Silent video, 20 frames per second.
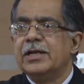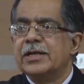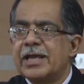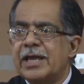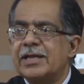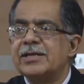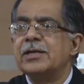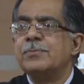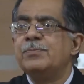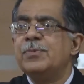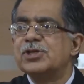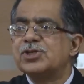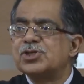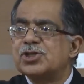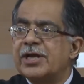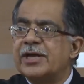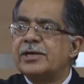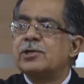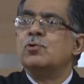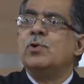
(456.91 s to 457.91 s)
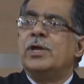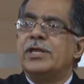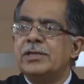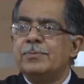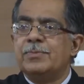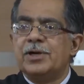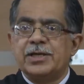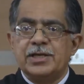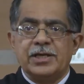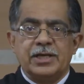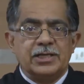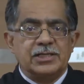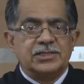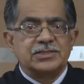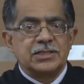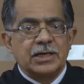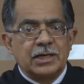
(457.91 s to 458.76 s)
can it be shared to anybody else,